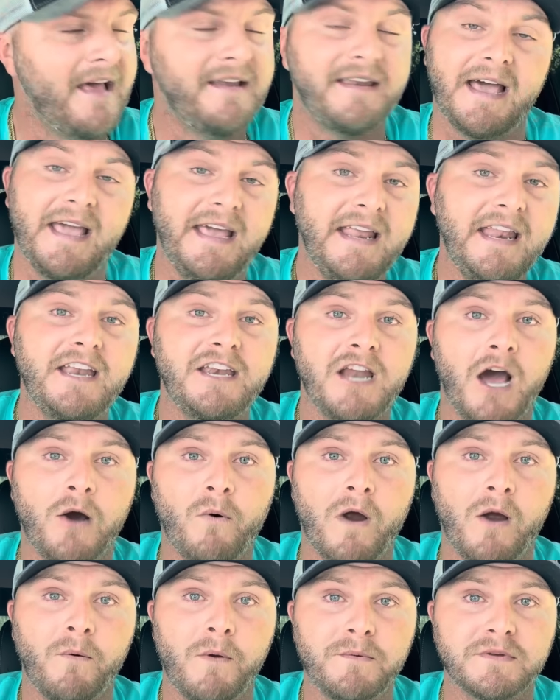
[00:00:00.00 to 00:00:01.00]
Now he didn't know
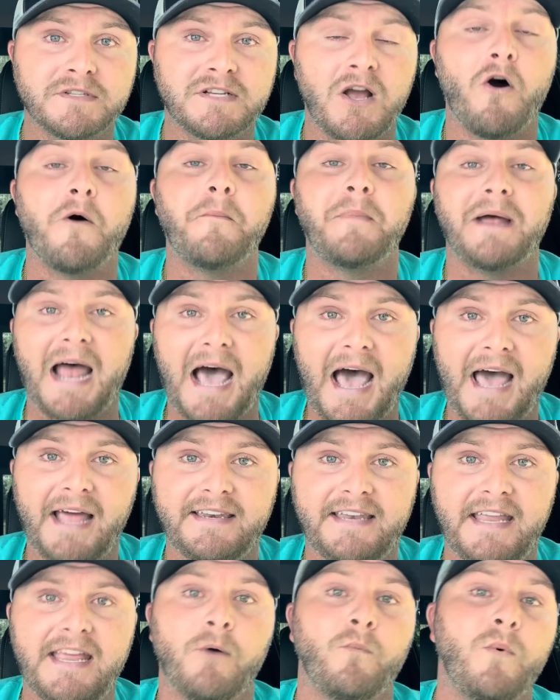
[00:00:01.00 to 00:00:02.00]
where we was going, but I did.